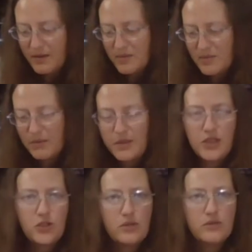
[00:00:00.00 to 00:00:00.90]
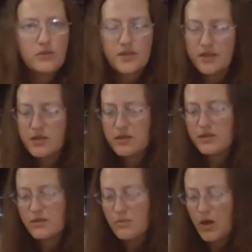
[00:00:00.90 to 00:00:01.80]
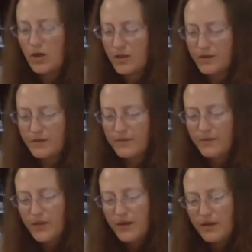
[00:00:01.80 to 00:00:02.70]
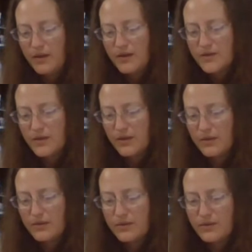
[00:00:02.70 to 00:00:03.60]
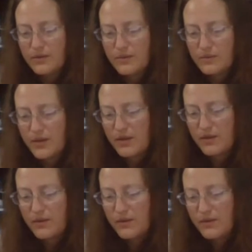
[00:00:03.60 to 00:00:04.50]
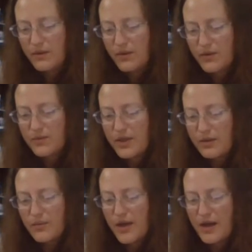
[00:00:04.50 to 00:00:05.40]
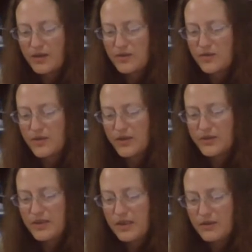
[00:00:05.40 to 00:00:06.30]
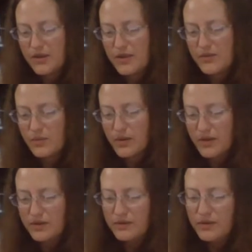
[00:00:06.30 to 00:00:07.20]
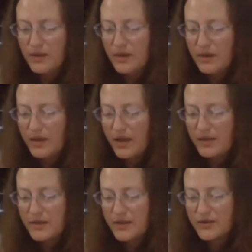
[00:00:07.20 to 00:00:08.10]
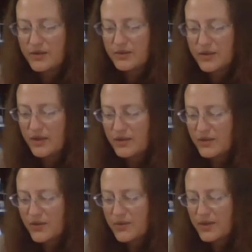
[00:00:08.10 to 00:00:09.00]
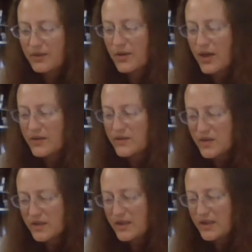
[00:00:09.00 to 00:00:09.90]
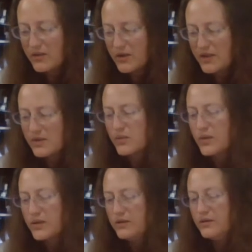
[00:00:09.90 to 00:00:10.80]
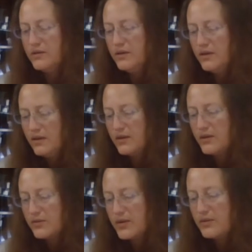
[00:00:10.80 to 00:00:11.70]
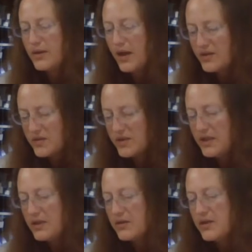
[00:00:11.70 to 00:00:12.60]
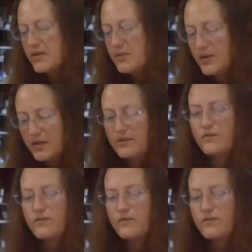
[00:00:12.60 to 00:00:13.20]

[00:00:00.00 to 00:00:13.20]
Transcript: maybe 2 stitches smaller. So with 3 rounds, I'll decrease 1, and then I'll do another 3 rounds and decrease 1, 3 rounds, decrease 1, and